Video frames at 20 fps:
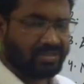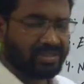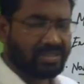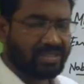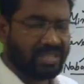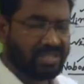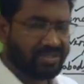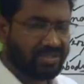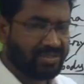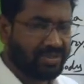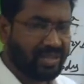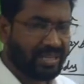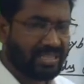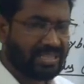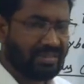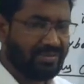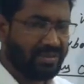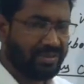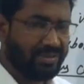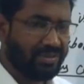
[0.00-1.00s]
Dear students,
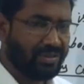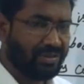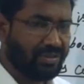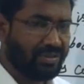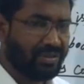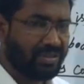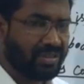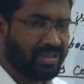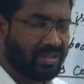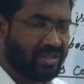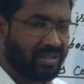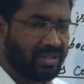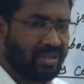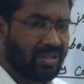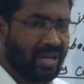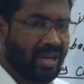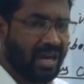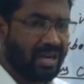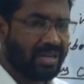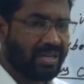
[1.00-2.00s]
if you don't
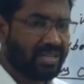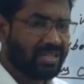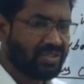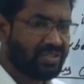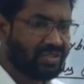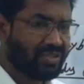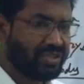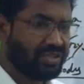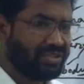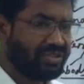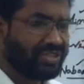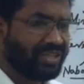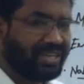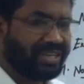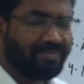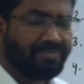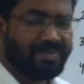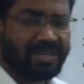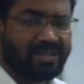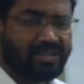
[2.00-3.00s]
understand any
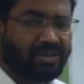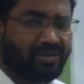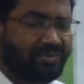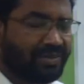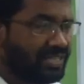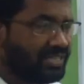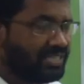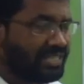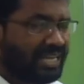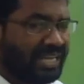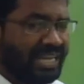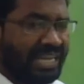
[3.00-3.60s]
part of it,